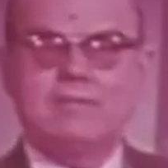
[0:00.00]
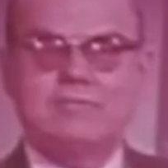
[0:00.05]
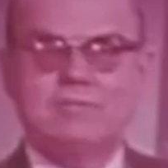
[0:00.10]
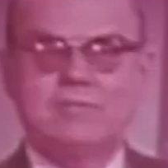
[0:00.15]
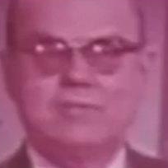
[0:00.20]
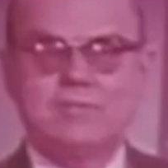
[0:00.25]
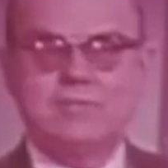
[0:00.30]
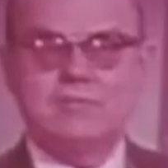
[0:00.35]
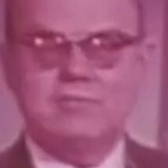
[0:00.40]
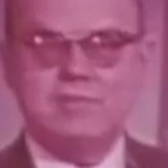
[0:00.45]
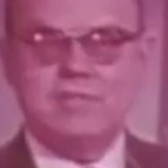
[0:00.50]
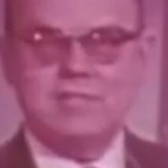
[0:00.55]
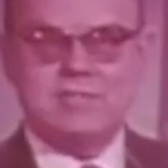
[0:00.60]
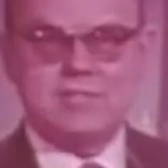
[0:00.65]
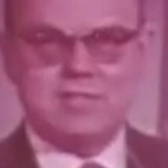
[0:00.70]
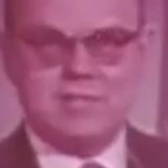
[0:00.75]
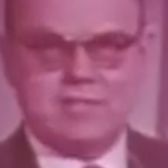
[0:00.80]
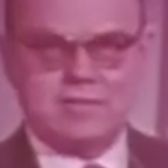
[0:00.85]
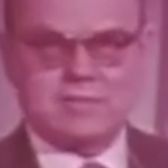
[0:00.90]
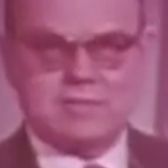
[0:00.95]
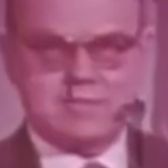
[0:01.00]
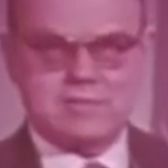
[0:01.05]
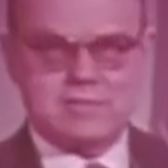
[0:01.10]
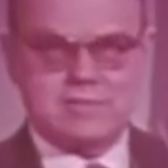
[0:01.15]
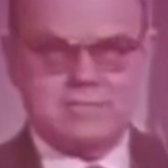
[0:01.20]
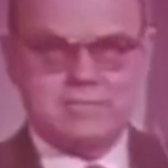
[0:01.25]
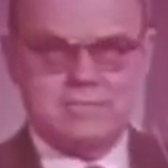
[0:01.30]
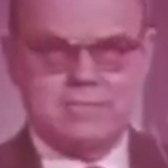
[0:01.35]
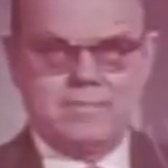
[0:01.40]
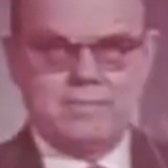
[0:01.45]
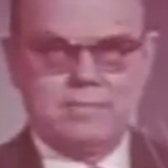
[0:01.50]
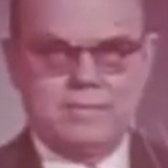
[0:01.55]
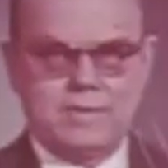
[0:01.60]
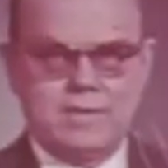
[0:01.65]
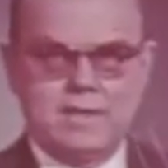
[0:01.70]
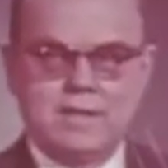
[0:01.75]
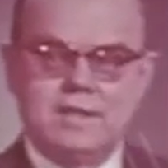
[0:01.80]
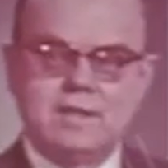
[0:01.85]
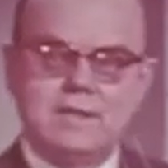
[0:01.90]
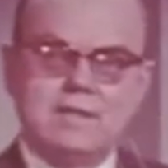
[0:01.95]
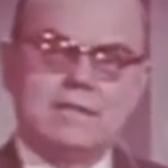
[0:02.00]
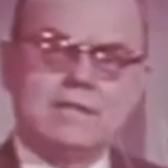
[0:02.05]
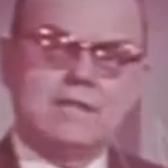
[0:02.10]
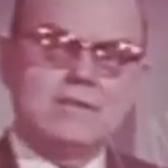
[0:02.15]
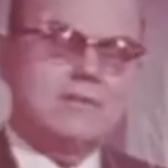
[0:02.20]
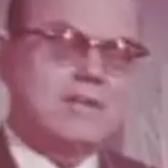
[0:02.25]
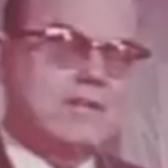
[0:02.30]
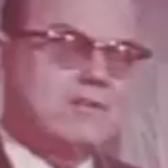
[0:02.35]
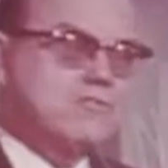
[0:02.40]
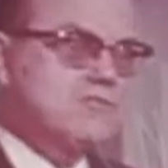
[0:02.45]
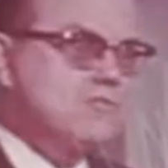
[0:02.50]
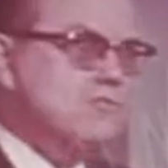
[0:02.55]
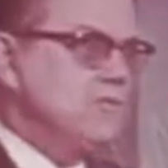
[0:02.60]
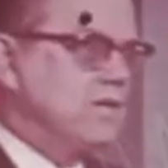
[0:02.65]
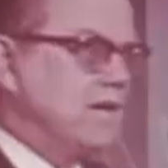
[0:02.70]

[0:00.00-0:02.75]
have good results. There are two